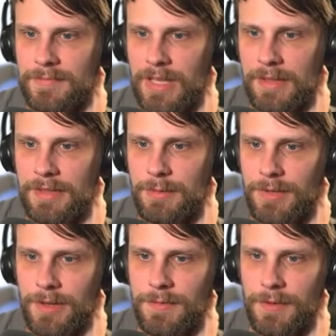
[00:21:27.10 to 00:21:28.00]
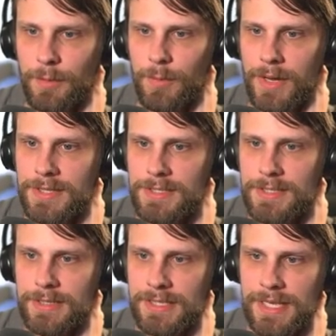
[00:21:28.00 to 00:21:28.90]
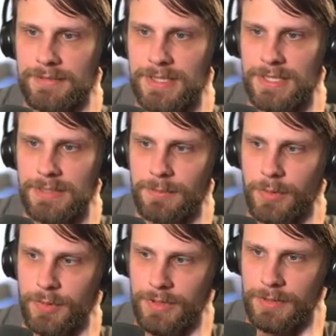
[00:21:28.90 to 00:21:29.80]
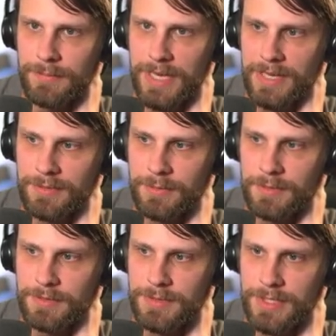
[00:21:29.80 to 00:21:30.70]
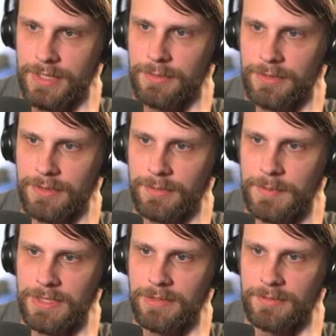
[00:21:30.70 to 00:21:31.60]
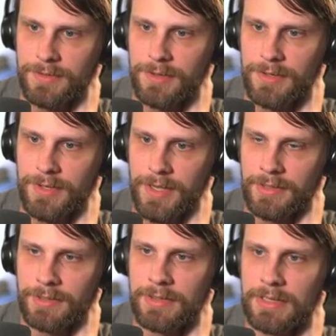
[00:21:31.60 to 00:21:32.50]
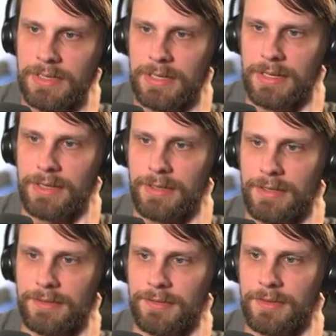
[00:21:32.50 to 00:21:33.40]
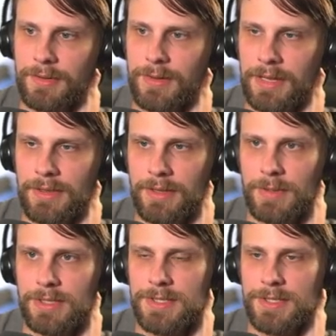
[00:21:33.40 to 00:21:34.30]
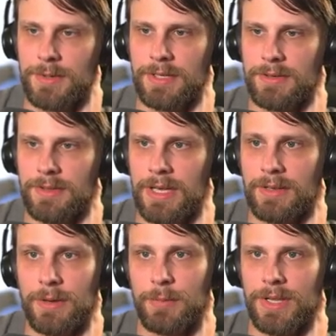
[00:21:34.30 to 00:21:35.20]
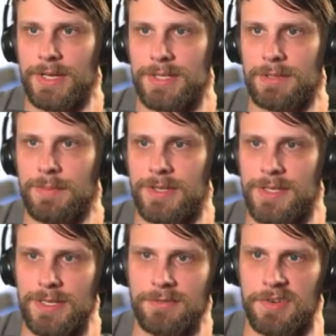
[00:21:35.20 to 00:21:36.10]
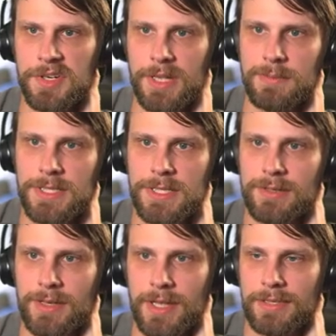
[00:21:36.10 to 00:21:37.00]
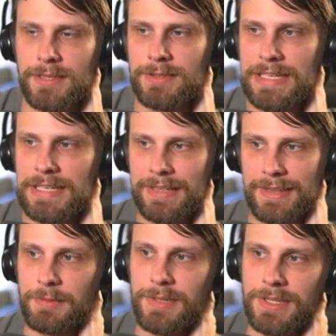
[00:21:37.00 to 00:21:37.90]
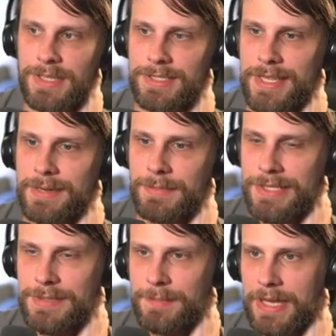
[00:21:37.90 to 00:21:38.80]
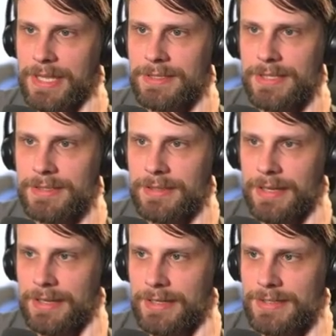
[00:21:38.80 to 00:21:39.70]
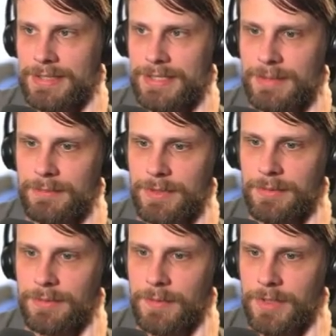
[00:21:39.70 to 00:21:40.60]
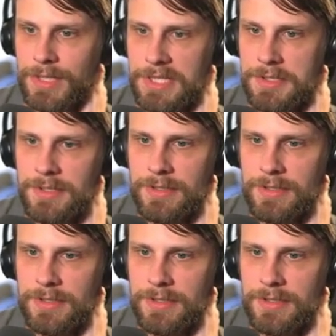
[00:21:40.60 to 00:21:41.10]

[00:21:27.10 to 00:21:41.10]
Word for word: think we'll go for the white. That's obviously more impactful, generally speaking, for our deck. And so I think we can just go ahead and do that. And I will actually punch in for a damage here. Not that that really does that much, but it does seem useful-ish.